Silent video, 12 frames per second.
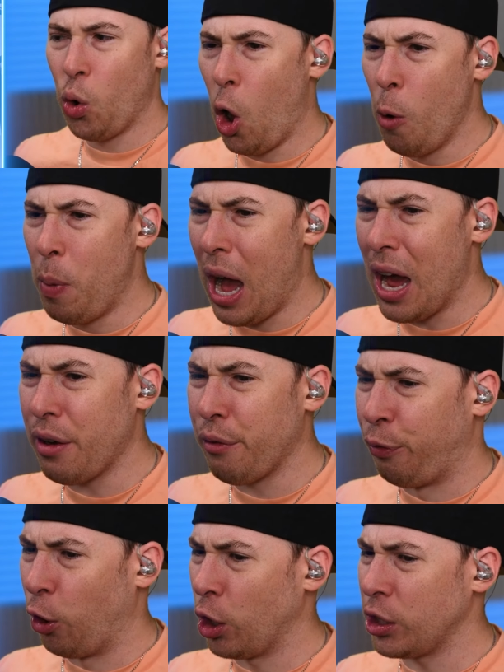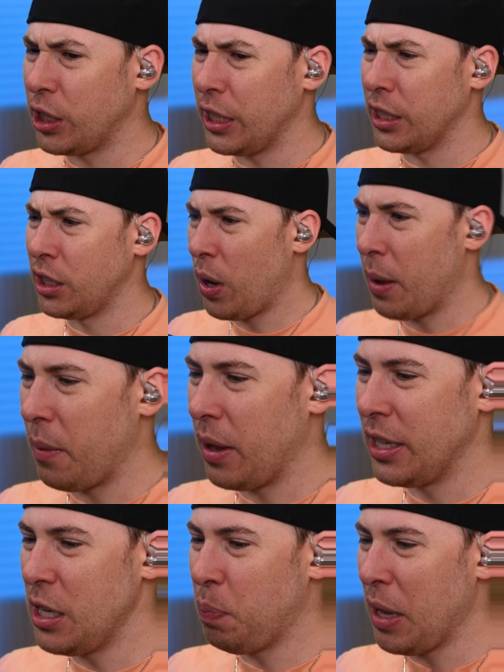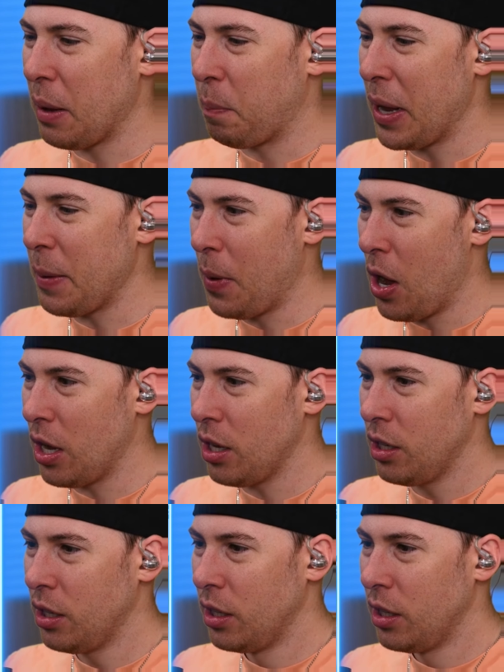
Robot versus... Wait, is he playing ping pong?